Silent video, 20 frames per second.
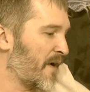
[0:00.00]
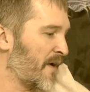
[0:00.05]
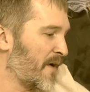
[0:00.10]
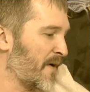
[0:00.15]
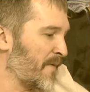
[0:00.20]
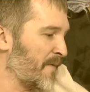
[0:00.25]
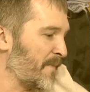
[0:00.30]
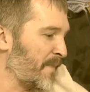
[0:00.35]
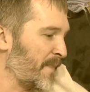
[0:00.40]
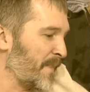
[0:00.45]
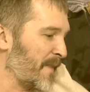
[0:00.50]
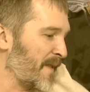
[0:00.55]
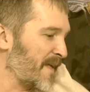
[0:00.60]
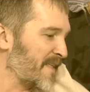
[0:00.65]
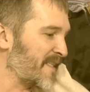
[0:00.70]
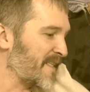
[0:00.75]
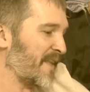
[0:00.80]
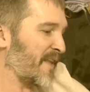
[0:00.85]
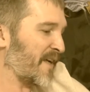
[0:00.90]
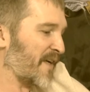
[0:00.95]
Uh,
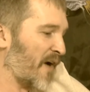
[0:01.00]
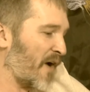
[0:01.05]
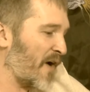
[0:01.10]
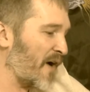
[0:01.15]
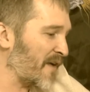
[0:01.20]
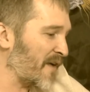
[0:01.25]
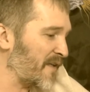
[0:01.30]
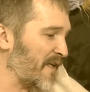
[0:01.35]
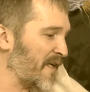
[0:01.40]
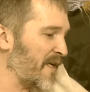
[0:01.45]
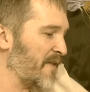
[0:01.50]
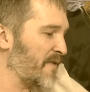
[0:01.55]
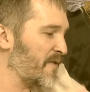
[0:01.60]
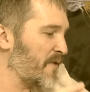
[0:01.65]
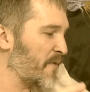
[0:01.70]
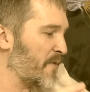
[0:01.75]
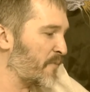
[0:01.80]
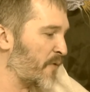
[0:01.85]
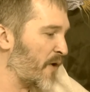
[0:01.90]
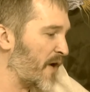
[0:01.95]
so that
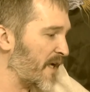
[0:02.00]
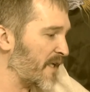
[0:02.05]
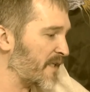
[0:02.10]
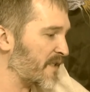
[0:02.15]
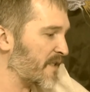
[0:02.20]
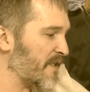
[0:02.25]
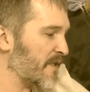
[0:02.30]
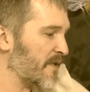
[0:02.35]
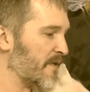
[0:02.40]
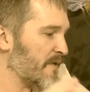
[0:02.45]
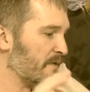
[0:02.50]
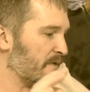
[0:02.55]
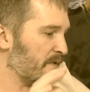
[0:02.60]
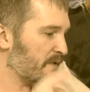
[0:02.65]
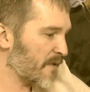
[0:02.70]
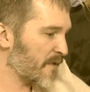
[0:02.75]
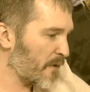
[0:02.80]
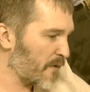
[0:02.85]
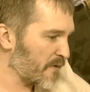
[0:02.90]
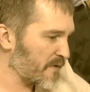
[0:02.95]
currently the British
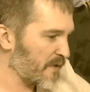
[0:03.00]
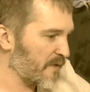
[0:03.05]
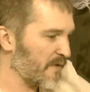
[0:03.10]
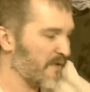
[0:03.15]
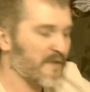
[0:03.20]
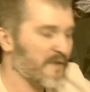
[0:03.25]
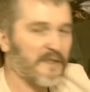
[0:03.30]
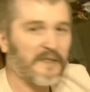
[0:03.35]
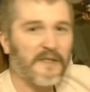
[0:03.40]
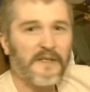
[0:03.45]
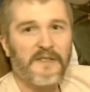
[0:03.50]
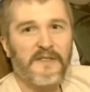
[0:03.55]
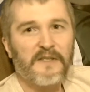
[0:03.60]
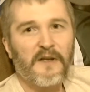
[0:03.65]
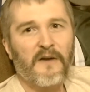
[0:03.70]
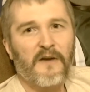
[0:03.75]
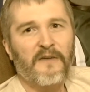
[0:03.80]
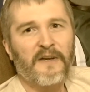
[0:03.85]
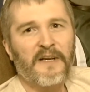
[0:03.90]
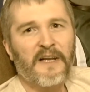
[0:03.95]
soldiers
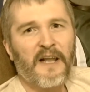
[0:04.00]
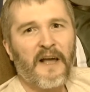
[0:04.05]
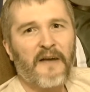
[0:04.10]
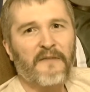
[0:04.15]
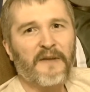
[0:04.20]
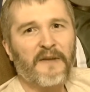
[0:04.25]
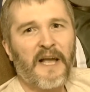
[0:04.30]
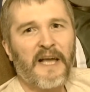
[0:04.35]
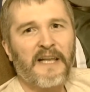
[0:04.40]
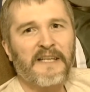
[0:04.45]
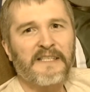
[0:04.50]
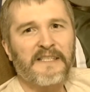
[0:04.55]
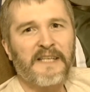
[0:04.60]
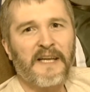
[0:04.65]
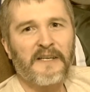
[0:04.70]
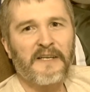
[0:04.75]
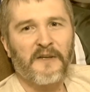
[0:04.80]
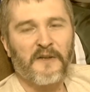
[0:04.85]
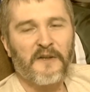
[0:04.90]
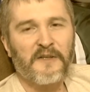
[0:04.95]
serving in
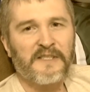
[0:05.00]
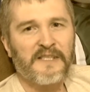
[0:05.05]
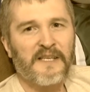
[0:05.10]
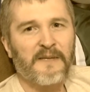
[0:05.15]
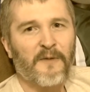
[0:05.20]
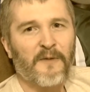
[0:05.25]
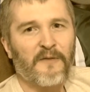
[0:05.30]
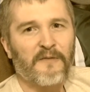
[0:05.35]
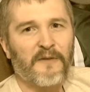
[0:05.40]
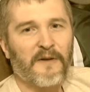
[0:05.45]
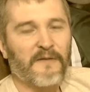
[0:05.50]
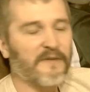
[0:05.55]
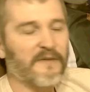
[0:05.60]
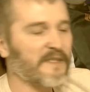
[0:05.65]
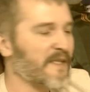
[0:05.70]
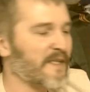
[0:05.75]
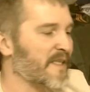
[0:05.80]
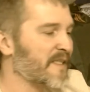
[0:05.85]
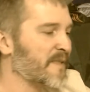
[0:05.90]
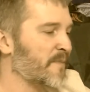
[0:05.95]
Afghanistan, you they'll send them over there for
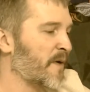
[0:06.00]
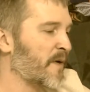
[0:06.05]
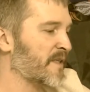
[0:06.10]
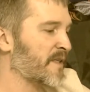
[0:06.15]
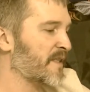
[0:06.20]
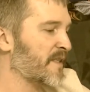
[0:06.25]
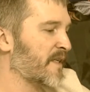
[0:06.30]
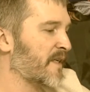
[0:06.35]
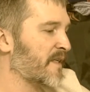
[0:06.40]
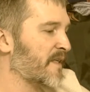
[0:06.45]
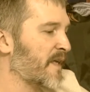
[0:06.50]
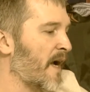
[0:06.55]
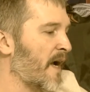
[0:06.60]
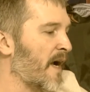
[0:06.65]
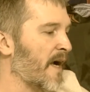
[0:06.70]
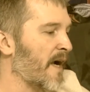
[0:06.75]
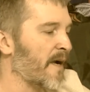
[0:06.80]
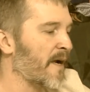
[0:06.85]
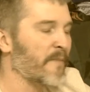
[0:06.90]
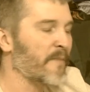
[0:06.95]
six months at a
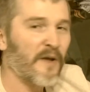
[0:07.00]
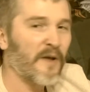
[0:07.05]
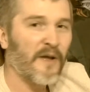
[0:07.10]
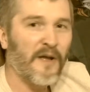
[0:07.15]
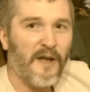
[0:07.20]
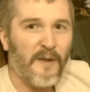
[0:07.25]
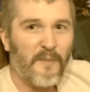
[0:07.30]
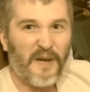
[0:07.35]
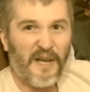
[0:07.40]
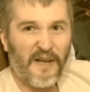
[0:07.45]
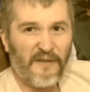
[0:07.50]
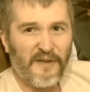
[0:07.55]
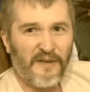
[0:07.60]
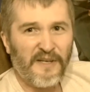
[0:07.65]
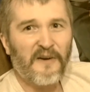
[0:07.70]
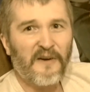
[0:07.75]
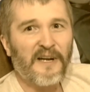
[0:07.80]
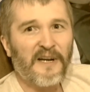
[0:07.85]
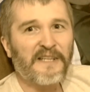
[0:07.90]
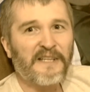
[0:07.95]
time. But even
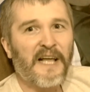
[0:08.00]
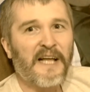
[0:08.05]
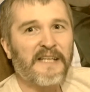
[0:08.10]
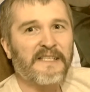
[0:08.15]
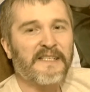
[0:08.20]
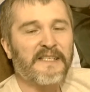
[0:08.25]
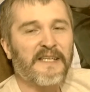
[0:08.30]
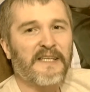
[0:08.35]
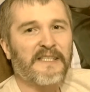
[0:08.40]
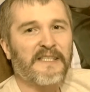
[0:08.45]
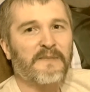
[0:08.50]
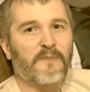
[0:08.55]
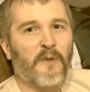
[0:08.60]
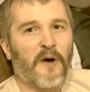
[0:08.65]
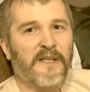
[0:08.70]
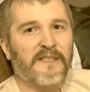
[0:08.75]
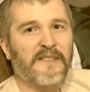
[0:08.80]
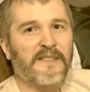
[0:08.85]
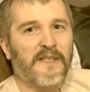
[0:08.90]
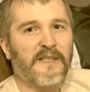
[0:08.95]
during that six
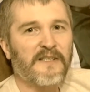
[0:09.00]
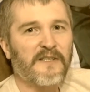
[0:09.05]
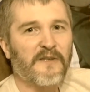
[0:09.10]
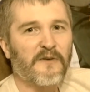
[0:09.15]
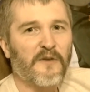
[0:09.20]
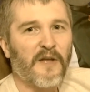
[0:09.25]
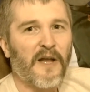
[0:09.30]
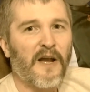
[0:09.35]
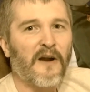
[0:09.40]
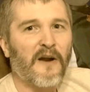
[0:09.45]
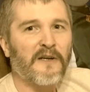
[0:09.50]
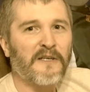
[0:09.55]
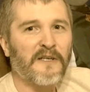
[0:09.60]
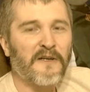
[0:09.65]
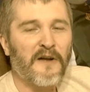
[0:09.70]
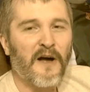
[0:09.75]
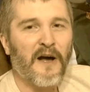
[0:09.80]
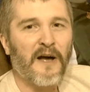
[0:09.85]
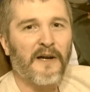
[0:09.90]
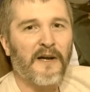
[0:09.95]
months that you're there,
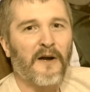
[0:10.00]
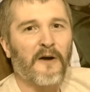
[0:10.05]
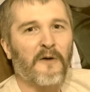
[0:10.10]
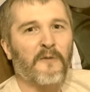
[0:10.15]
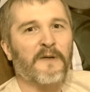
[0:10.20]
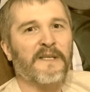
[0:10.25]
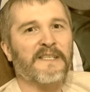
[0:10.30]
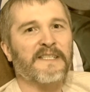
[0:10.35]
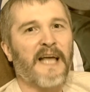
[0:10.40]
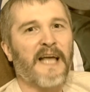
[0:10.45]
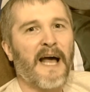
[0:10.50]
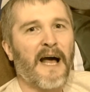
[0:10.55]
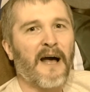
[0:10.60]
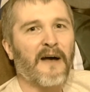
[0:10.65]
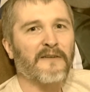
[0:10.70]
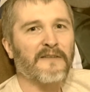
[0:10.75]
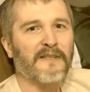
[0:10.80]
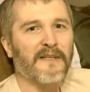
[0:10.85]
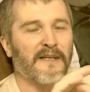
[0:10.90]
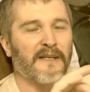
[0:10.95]
you're not always
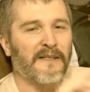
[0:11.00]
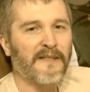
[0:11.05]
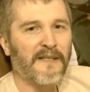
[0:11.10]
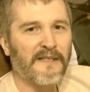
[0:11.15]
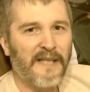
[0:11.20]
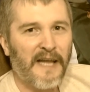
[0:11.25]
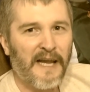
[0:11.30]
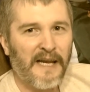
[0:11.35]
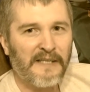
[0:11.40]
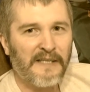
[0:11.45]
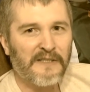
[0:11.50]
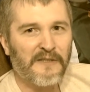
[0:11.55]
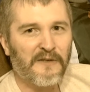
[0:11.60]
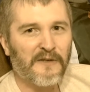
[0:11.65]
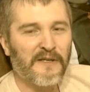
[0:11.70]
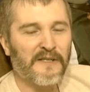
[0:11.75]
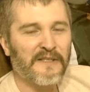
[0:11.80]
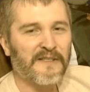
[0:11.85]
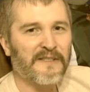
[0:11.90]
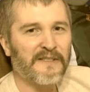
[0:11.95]
out in the
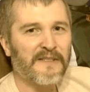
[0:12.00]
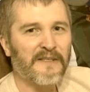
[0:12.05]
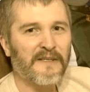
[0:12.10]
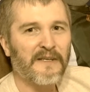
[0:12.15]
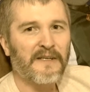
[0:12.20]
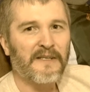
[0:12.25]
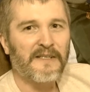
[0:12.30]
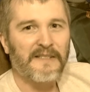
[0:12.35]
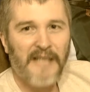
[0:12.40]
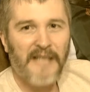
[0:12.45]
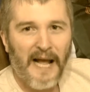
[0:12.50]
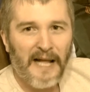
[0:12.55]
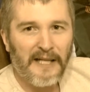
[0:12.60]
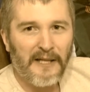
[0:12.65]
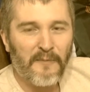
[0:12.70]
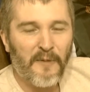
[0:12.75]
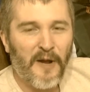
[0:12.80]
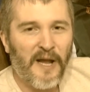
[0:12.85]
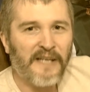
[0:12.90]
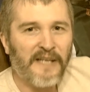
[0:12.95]
dangerous
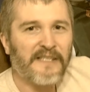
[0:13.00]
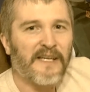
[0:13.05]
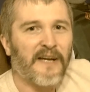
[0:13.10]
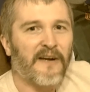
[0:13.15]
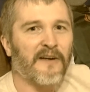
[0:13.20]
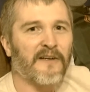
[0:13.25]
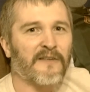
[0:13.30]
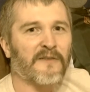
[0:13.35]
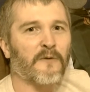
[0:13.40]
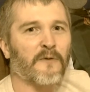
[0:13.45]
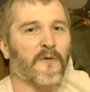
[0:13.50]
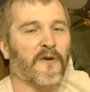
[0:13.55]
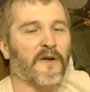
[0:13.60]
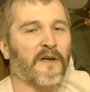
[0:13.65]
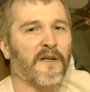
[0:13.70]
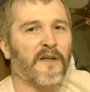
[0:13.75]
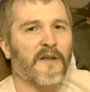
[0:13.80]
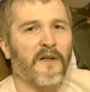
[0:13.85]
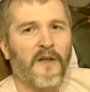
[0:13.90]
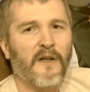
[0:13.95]
Taliban
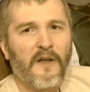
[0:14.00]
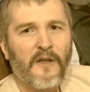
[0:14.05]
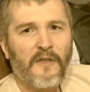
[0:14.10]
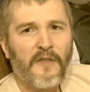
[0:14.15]
territory.